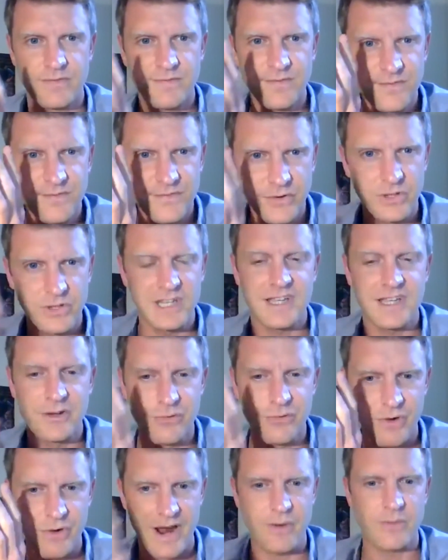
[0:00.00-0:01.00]
fully
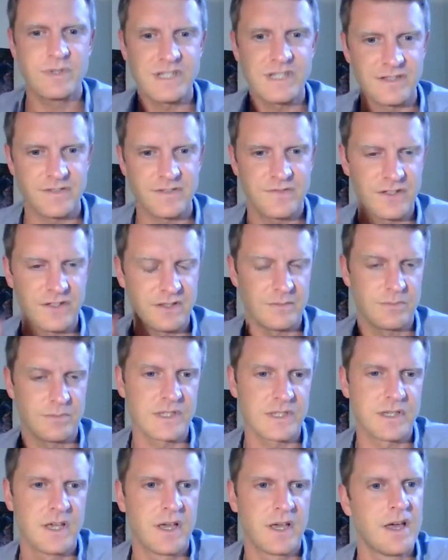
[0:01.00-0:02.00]
grounding the
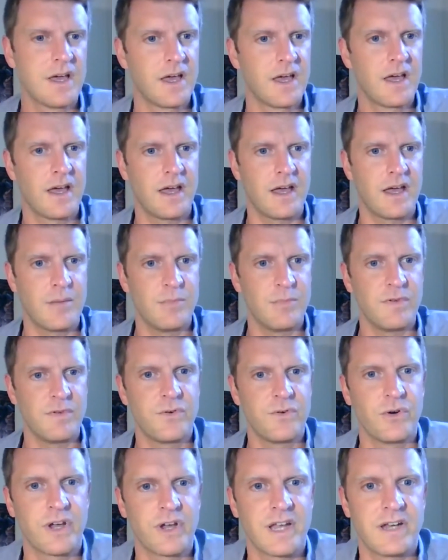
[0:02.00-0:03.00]
films
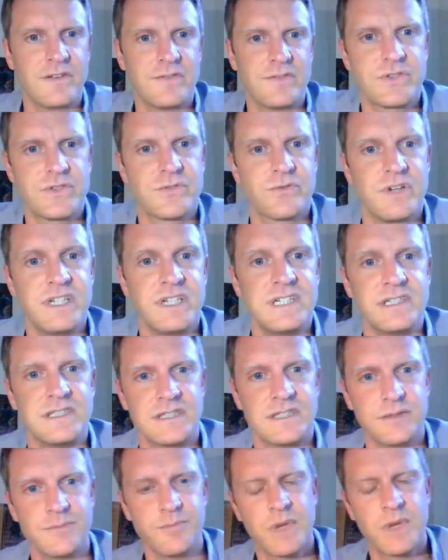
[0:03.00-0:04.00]
before kind of screening
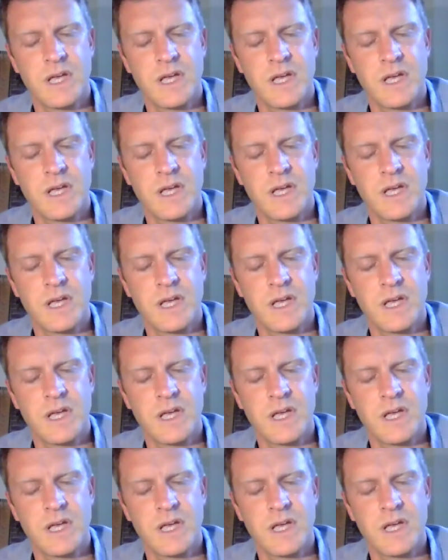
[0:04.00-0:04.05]
them.